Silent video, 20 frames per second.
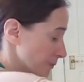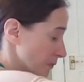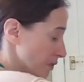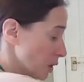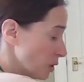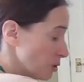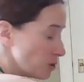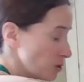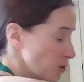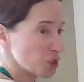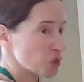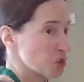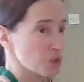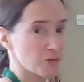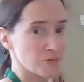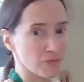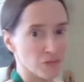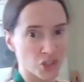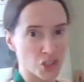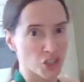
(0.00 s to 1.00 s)
Don't
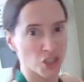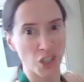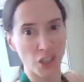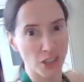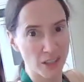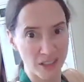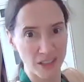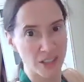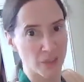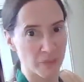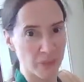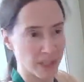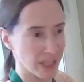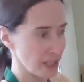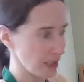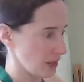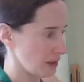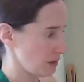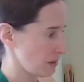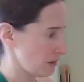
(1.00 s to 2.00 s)
just chuck something
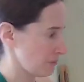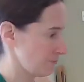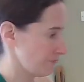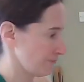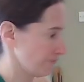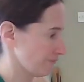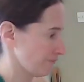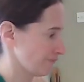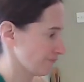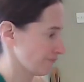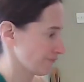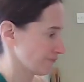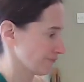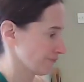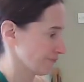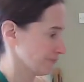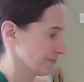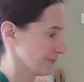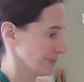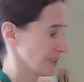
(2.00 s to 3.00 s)
in and
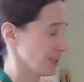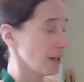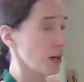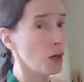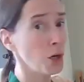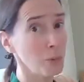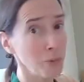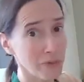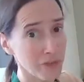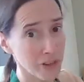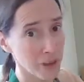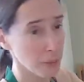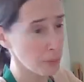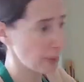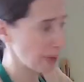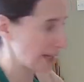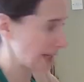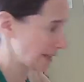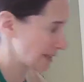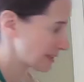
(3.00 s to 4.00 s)
hope for the
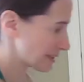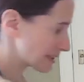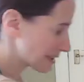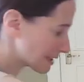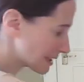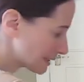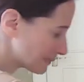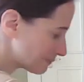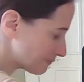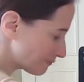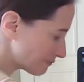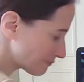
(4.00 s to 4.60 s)
best.